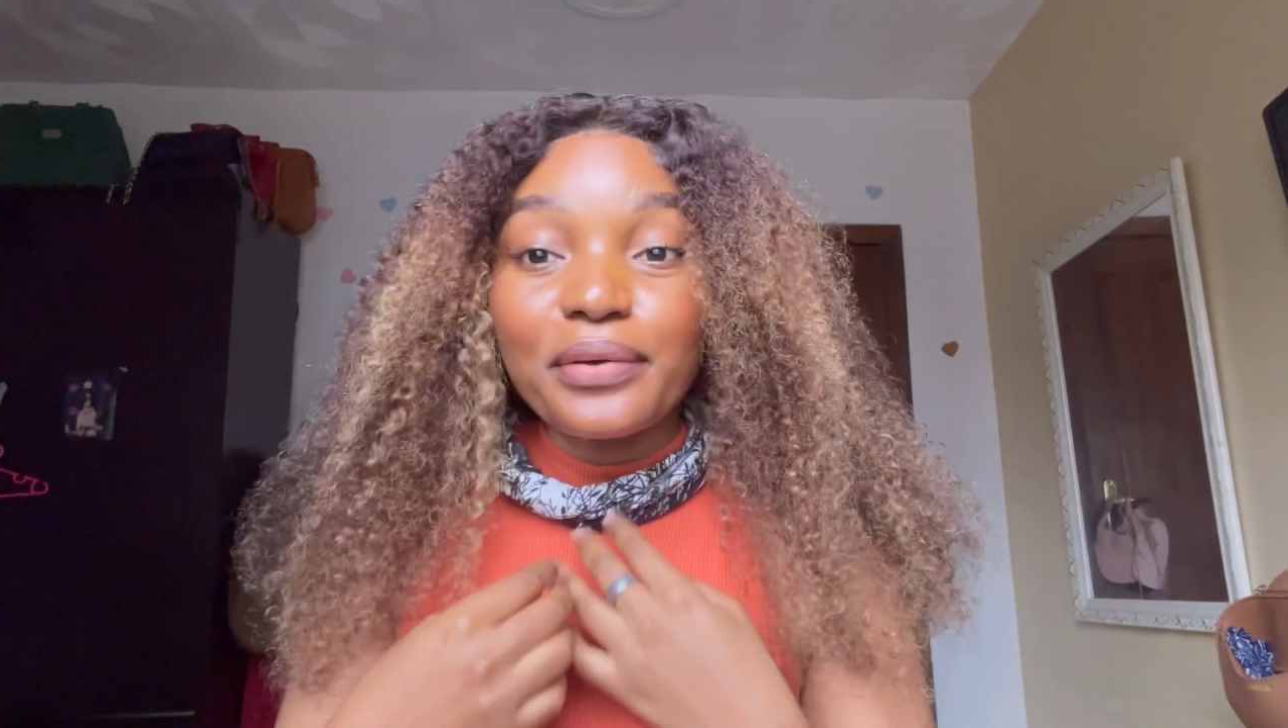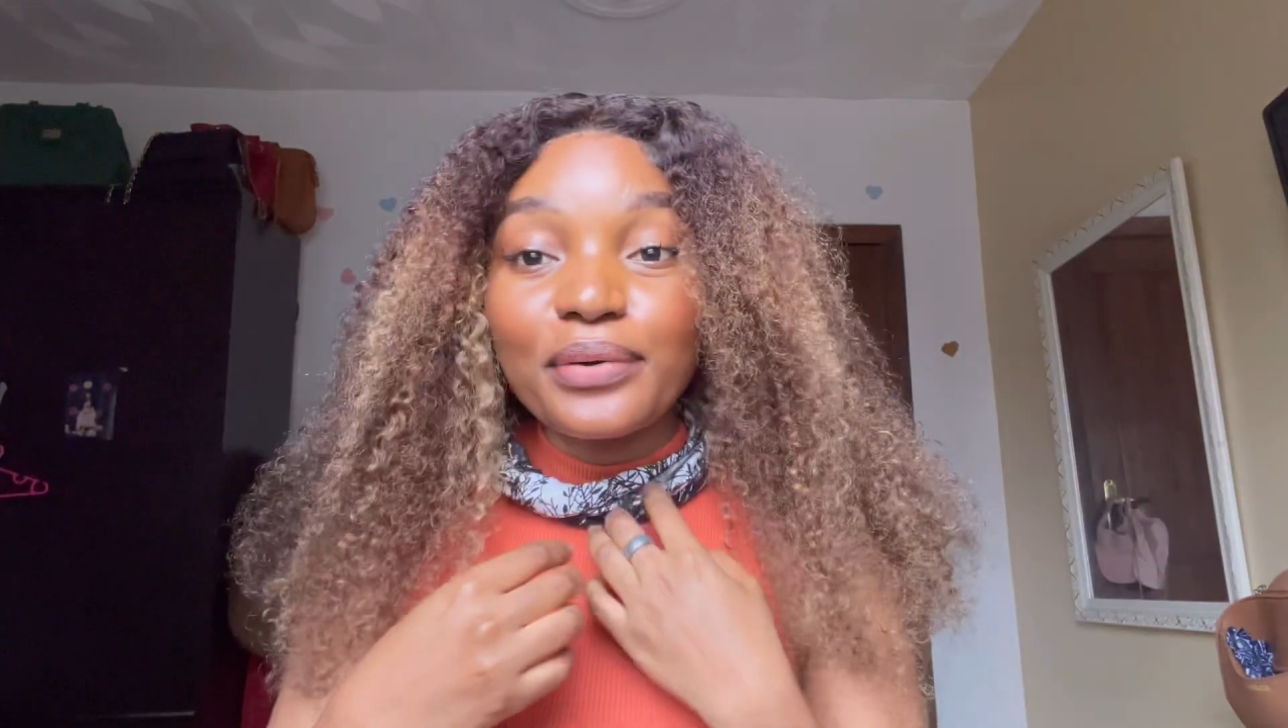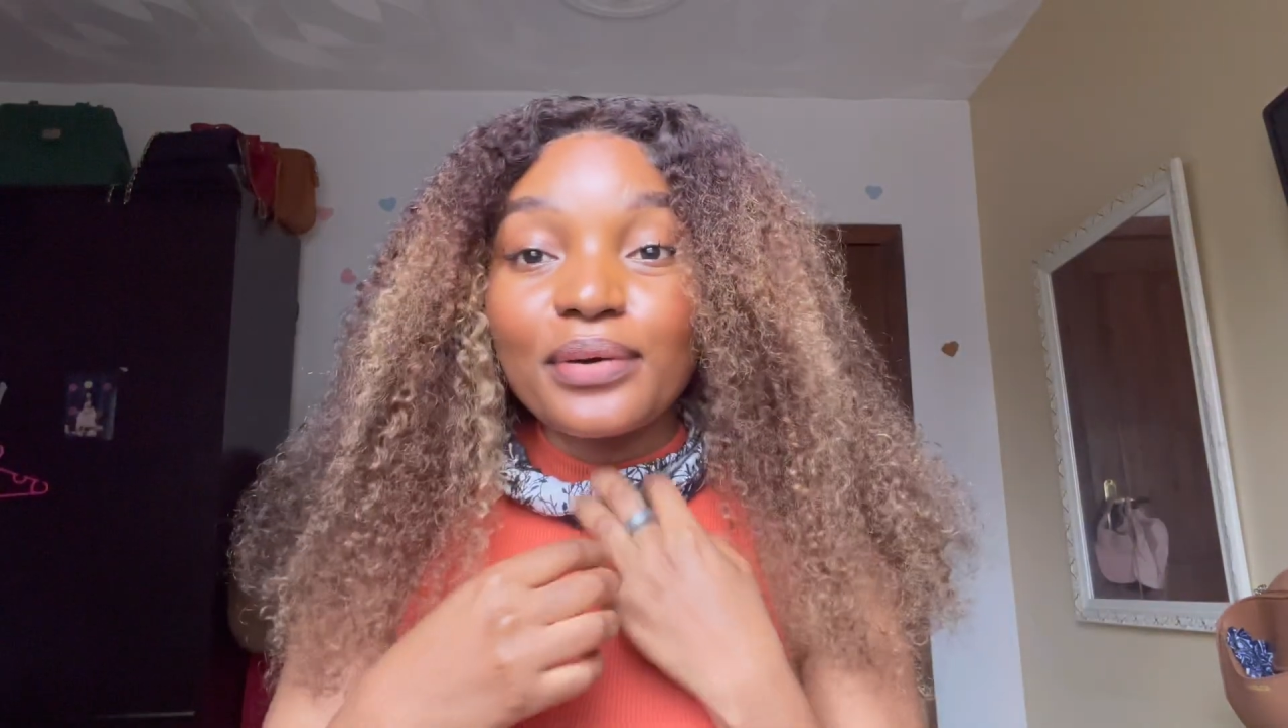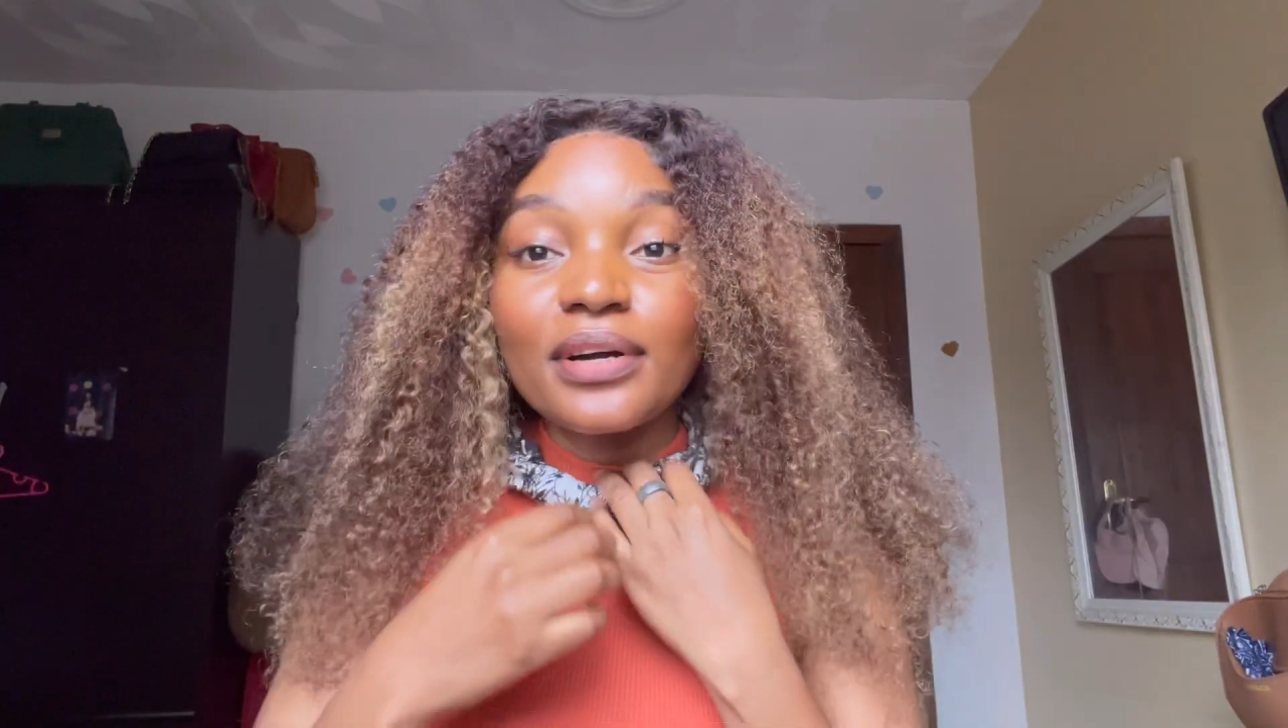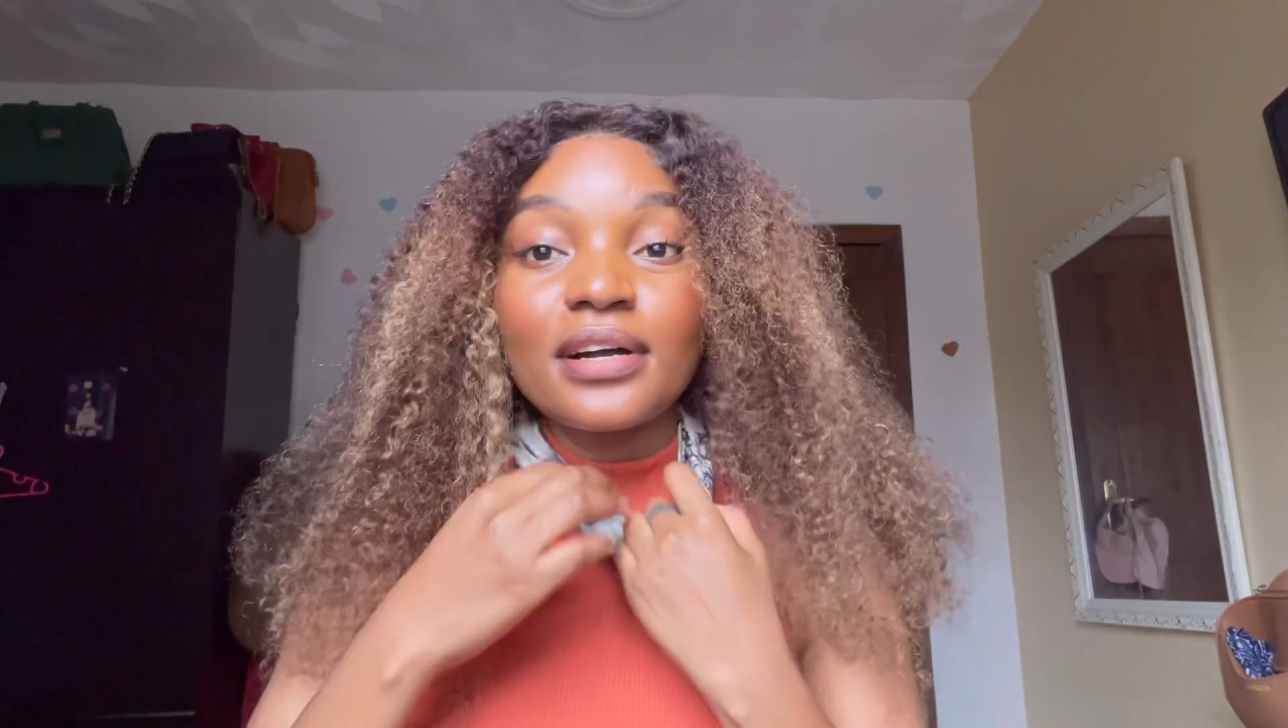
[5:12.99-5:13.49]

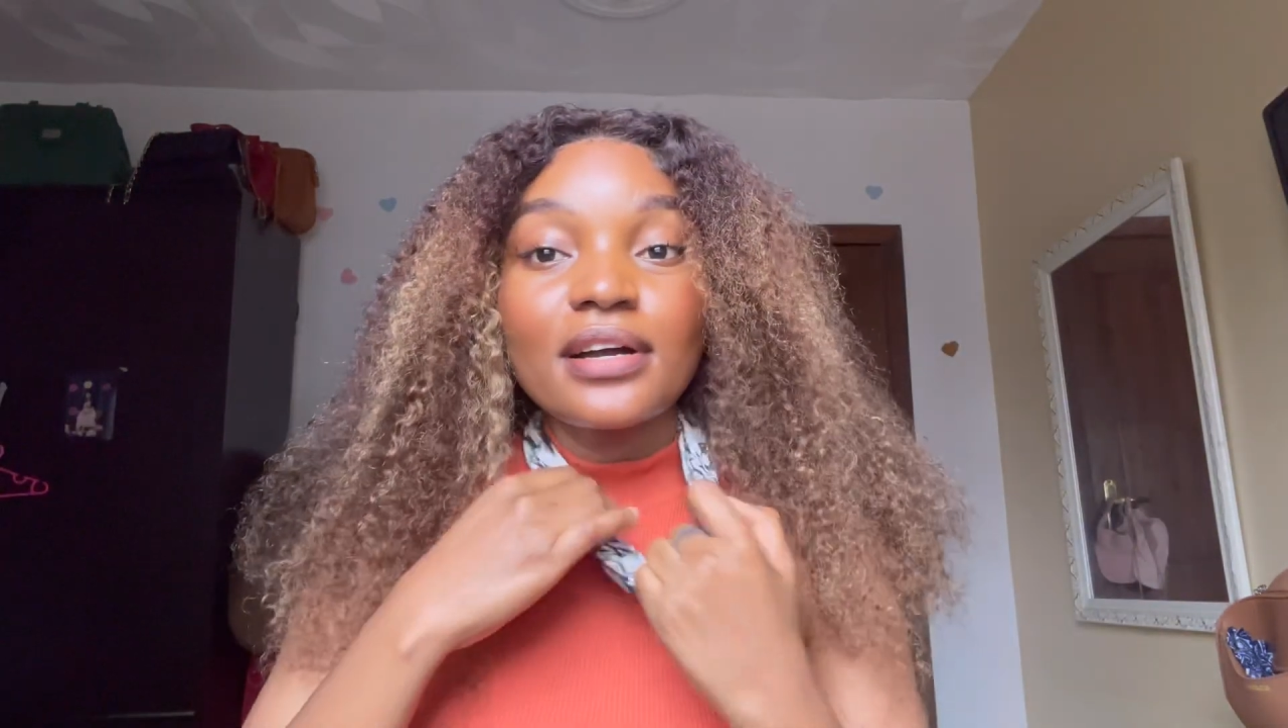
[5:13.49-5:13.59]
your